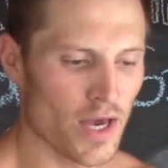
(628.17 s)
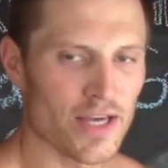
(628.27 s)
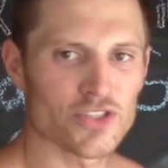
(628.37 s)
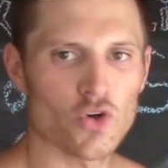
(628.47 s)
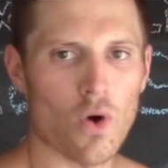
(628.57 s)

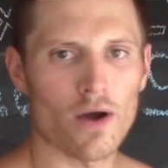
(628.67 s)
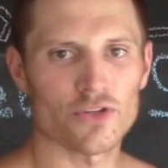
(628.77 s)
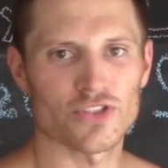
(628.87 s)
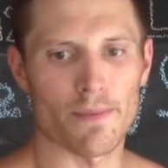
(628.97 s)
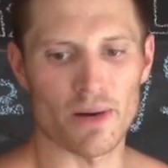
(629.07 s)
his
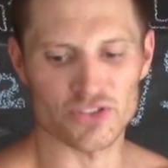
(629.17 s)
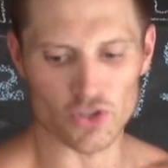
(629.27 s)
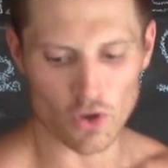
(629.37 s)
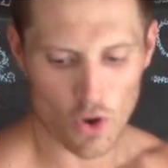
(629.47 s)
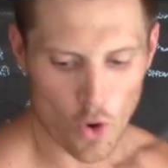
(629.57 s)
quadricep
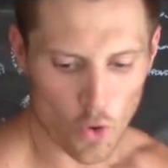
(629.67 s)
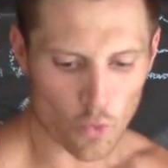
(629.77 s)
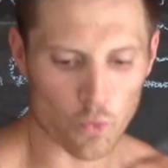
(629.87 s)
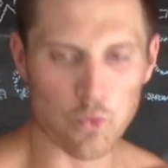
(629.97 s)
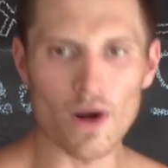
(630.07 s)
muscle
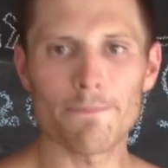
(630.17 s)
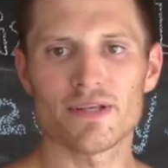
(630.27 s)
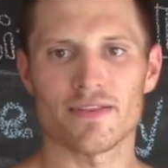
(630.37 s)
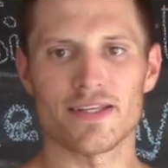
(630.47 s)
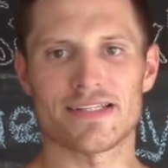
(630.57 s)

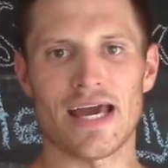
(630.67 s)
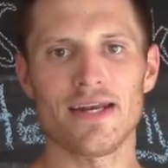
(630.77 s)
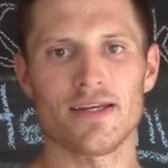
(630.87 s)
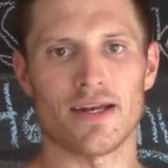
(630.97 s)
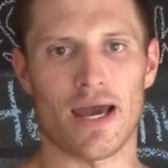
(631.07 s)
ripped the
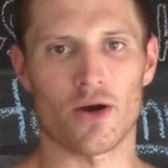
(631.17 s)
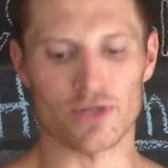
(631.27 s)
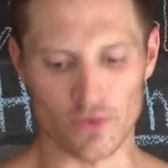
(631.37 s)
tendon out